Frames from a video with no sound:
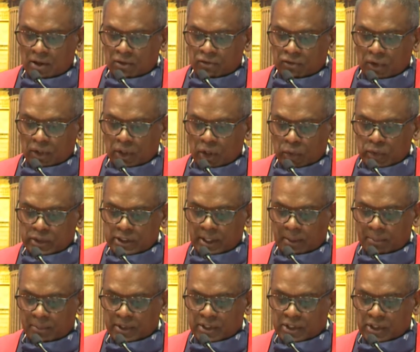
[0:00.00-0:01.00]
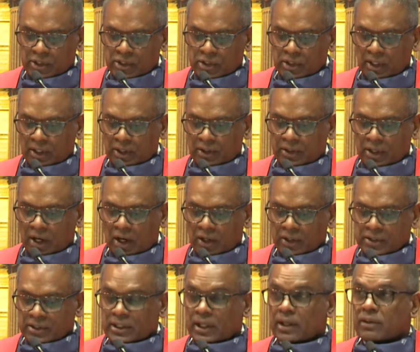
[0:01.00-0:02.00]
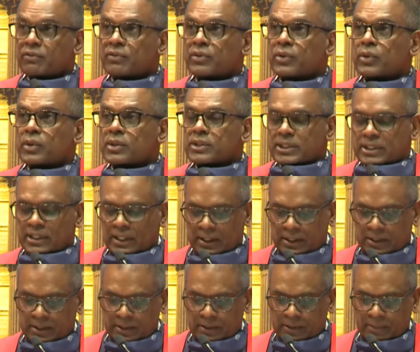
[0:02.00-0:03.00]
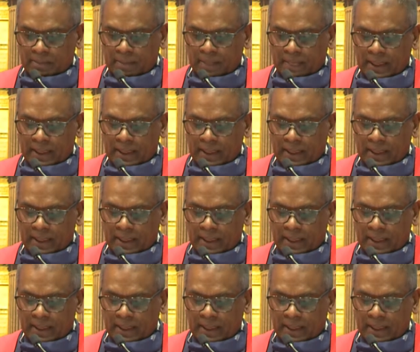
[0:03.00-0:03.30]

for Low-Temperature Solid Oxide Fuel Cells,